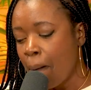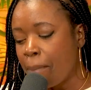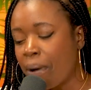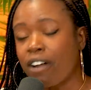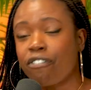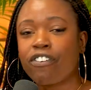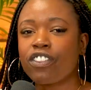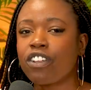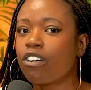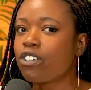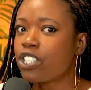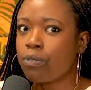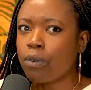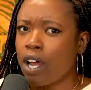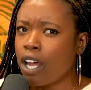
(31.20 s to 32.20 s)
But for
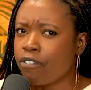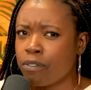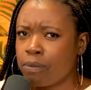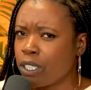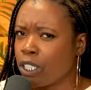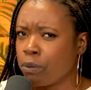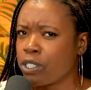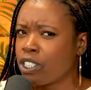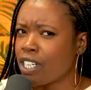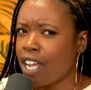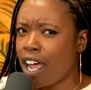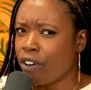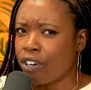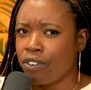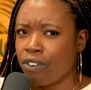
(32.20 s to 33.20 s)
those who are unfamiliar, which
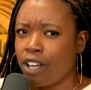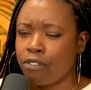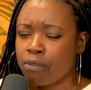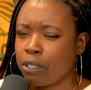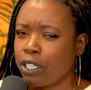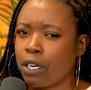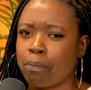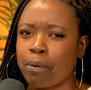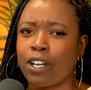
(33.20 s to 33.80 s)
how are you unfamiliar?